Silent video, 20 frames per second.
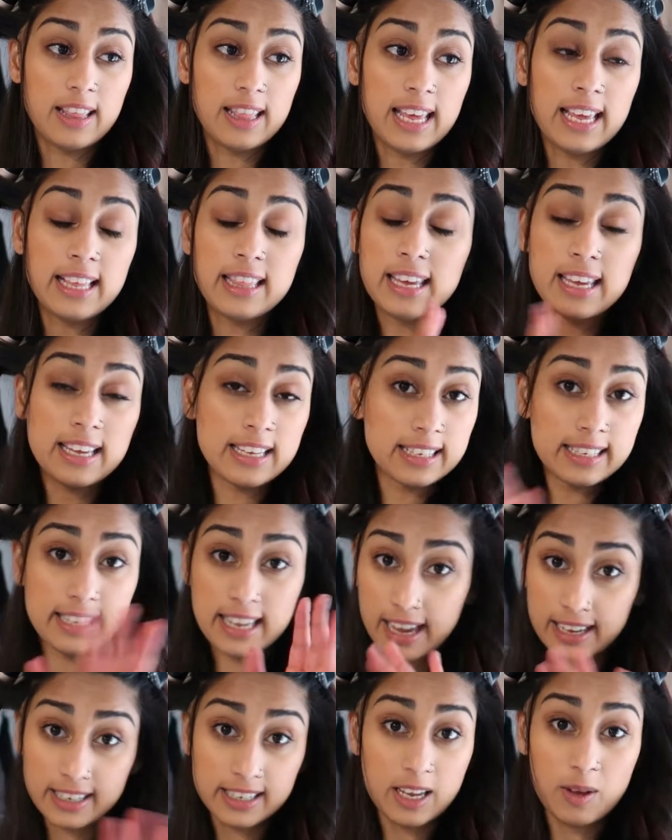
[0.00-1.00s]
the
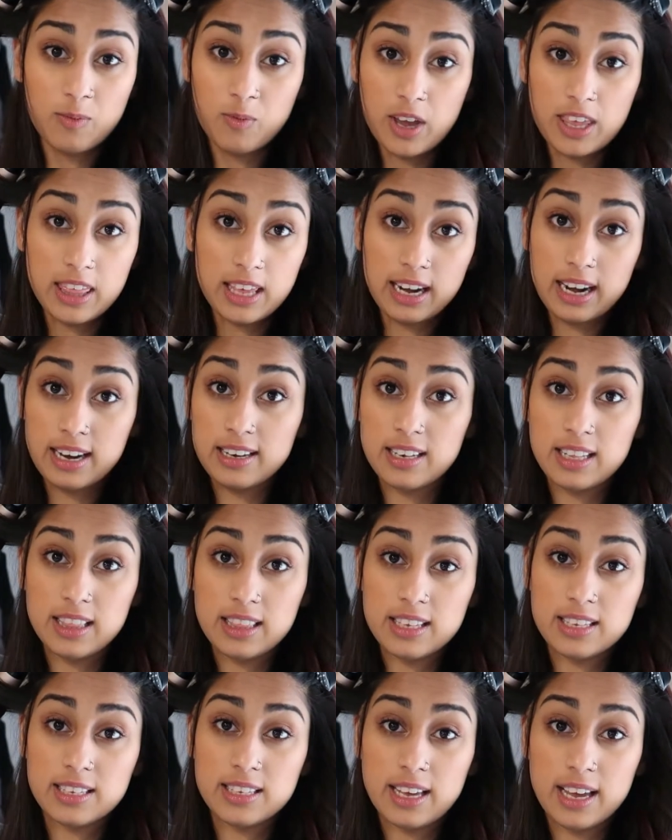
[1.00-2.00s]
exact same way that I did
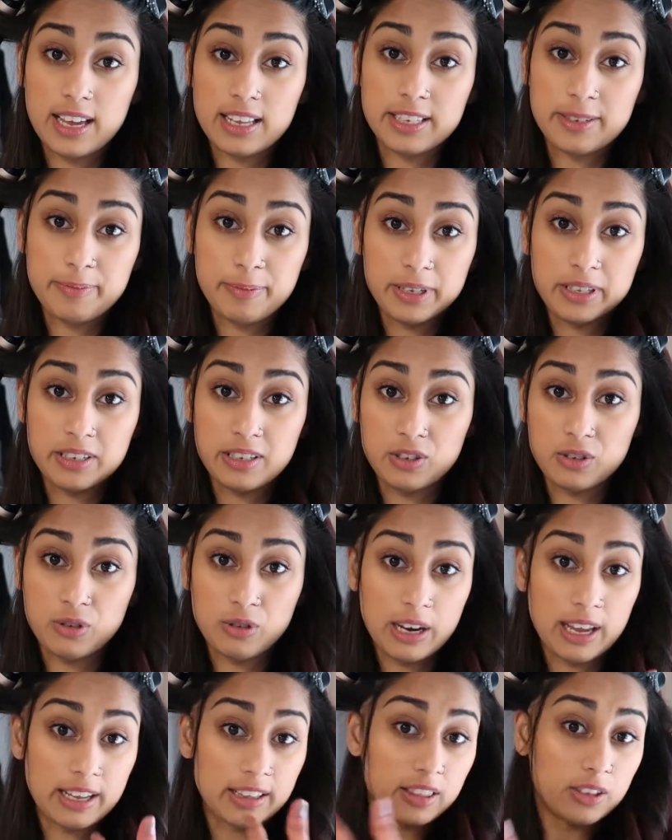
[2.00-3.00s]
the side, split into
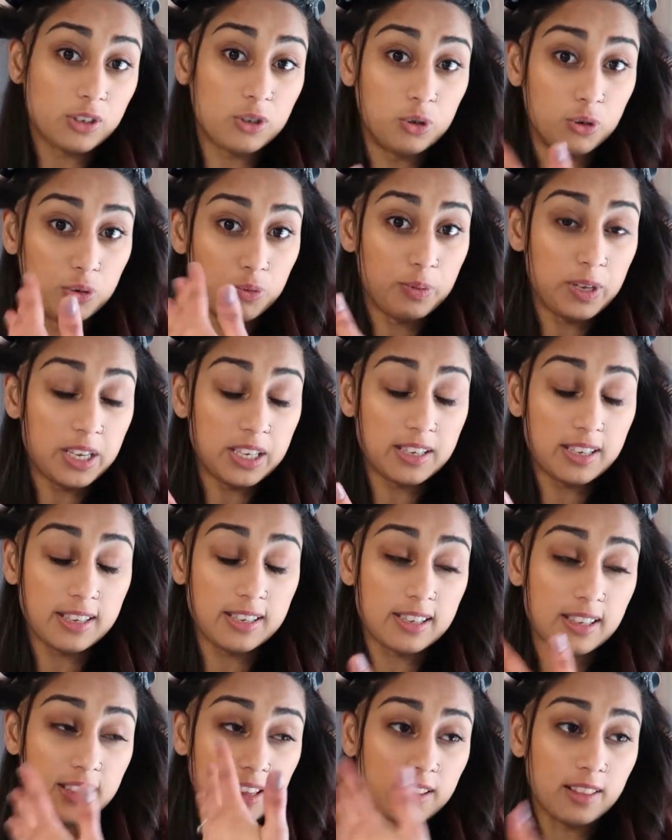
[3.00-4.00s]
like the 2
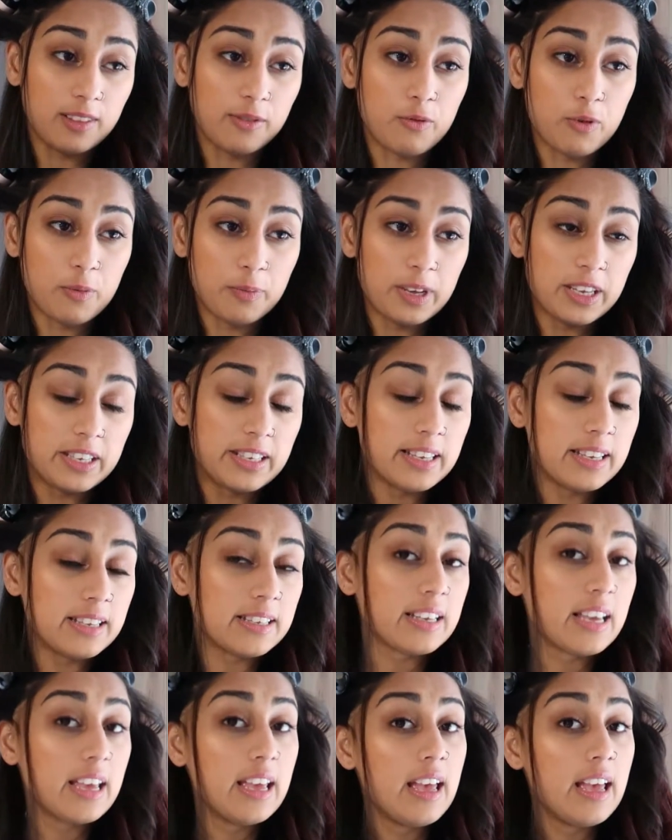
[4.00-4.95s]
pieces and then the 4 pieces,